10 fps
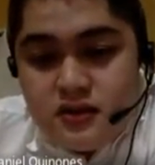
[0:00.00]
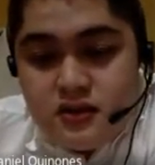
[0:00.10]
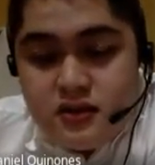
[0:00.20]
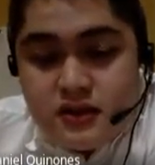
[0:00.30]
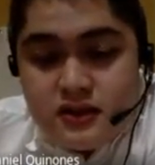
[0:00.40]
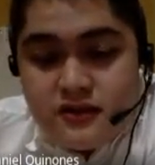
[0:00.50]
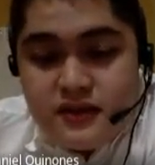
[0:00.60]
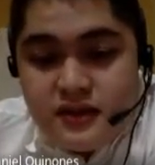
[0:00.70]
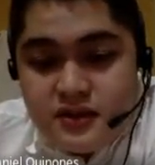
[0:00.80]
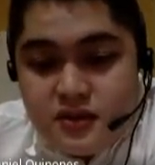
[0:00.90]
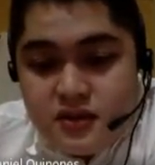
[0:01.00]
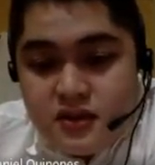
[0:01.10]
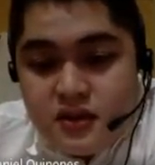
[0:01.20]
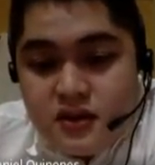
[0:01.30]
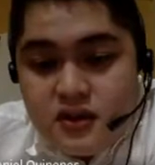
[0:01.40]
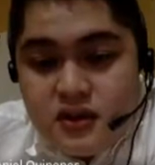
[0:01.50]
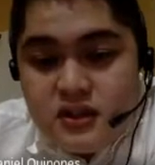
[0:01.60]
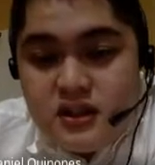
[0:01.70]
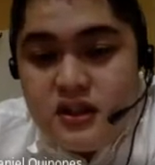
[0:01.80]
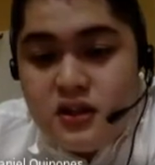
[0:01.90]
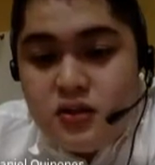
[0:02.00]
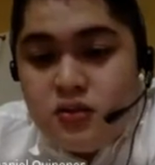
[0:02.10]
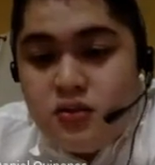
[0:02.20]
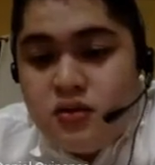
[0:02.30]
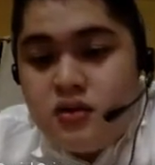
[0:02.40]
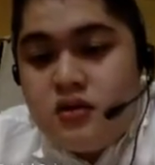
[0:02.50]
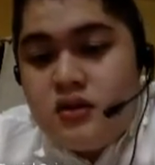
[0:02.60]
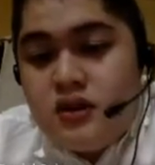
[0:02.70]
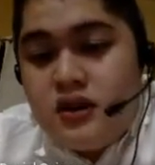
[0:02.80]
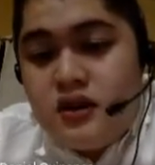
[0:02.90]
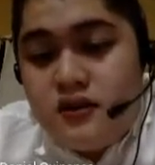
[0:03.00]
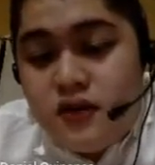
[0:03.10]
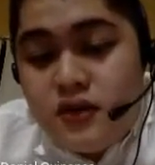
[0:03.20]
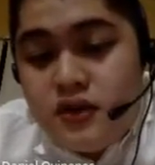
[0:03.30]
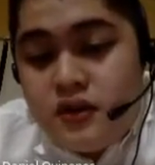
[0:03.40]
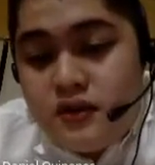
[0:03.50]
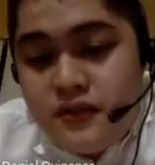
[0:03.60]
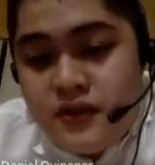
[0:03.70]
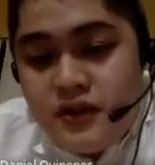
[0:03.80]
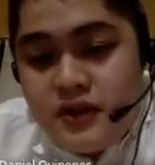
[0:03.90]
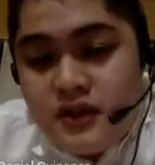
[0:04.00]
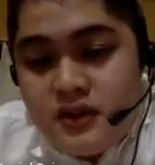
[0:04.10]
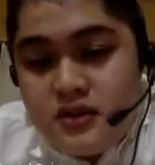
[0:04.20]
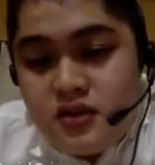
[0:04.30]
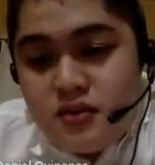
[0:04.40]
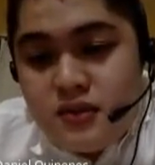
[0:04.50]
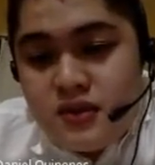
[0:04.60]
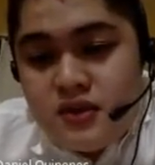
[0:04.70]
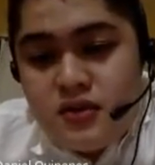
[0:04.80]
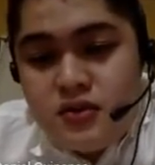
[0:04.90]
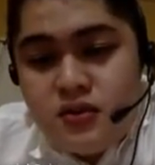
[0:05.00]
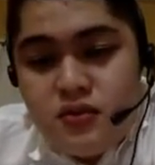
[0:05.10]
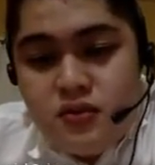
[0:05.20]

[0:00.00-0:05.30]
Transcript: reservation. This led to the unfolding of new ideas on motherhood,